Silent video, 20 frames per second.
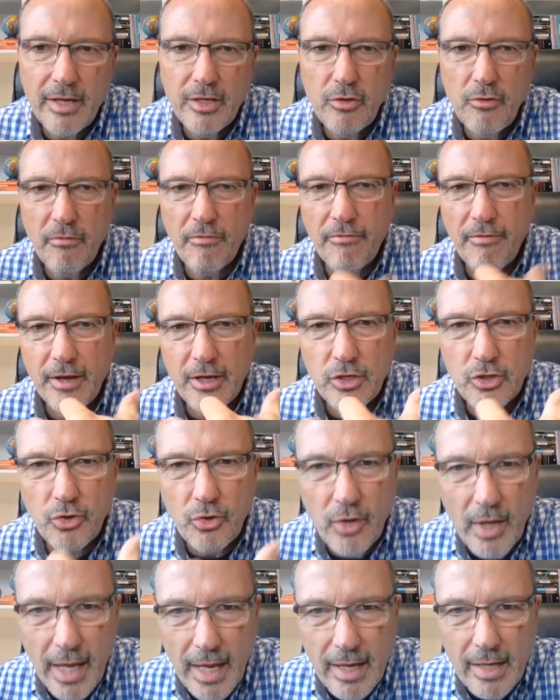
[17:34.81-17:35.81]
And you fix
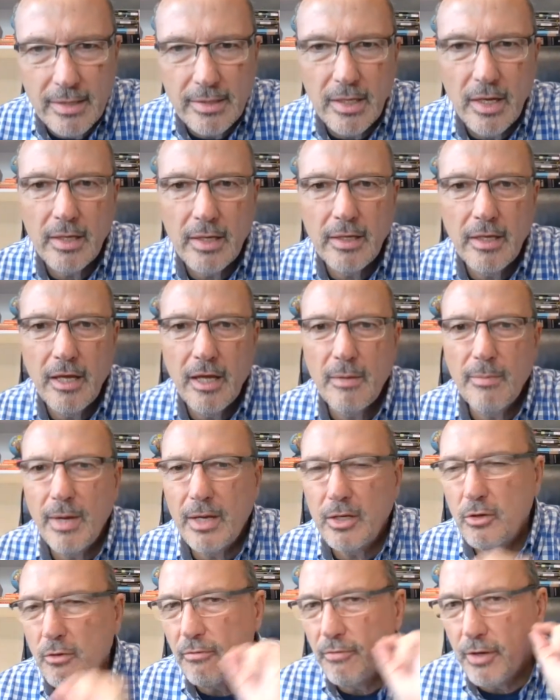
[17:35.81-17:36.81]
your gaze on him
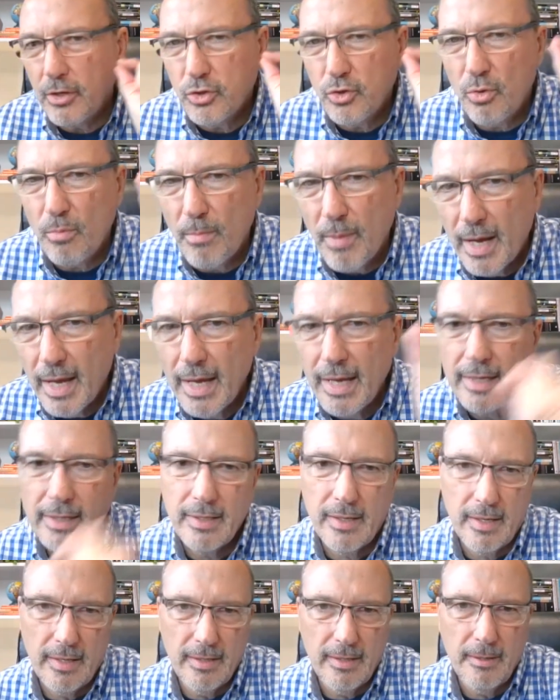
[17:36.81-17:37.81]
and you fix your
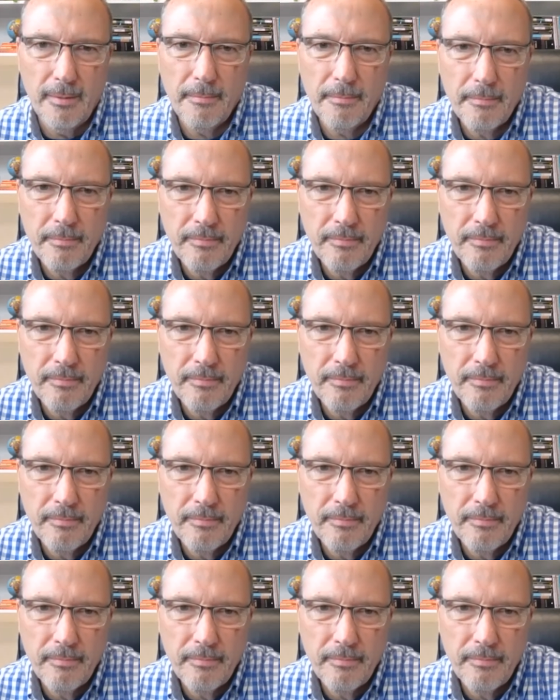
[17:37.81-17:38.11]
mind on him.